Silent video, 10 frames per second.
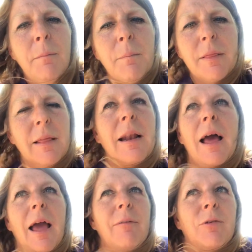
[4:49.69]
But then
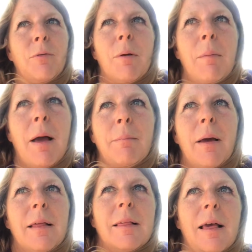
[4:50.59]
I have to remind
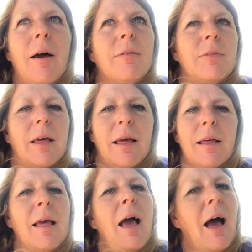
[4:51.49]
myself that
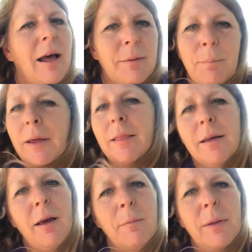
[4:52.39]
I had a pig
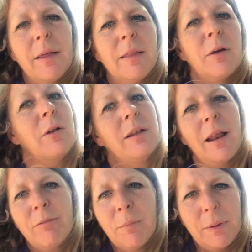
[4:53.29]
that come in that could
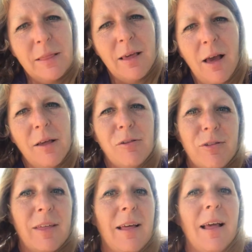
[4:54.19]
never be
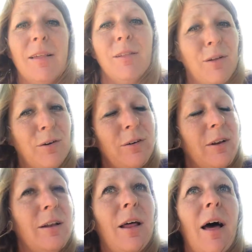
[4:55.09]
touched, that has learned
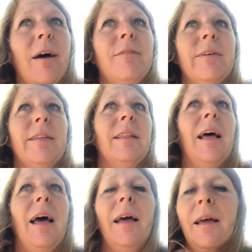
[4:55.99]
to love, and
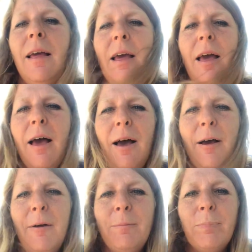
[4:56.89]
that
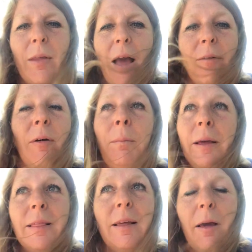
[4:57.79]
I have a
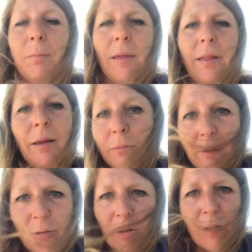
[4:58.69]
pig that comes in that
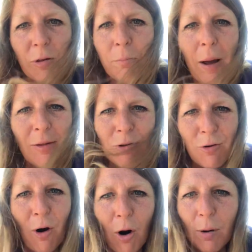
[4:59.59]
just soon bites
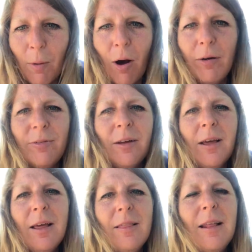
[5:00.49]
your arm off,
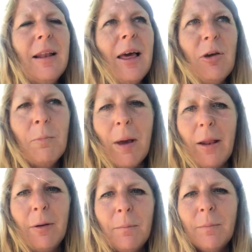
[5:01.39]
then let you
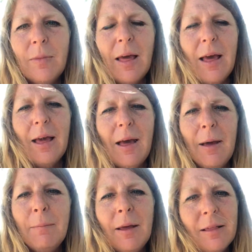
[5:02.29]
pet them, that
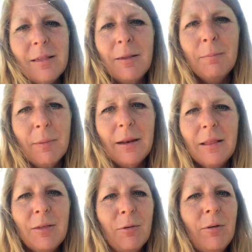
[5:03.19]
has submitted to